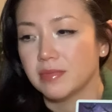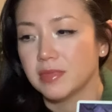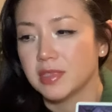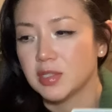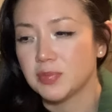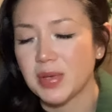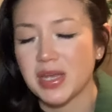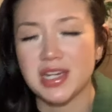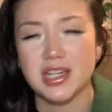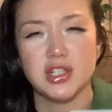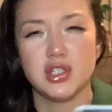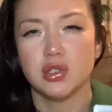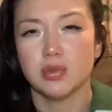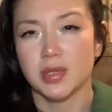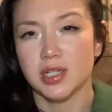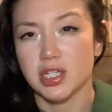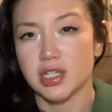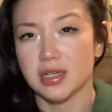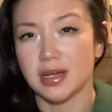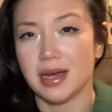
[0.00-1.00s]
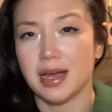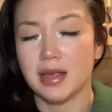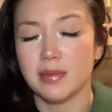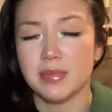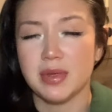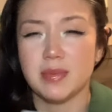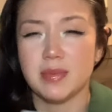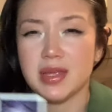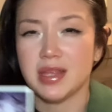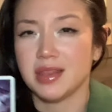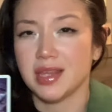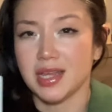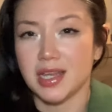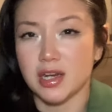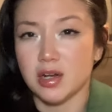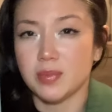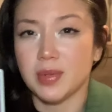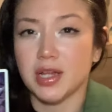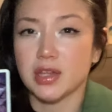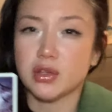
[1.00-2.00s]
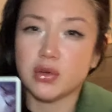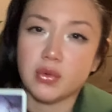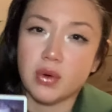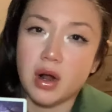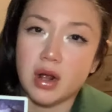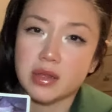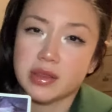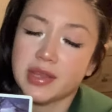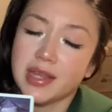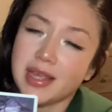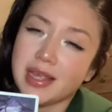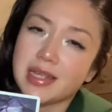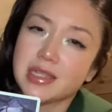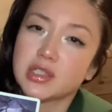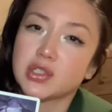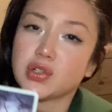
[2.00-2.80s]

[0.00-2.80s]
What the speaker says: spending too much time maybe thinking about the wrong things,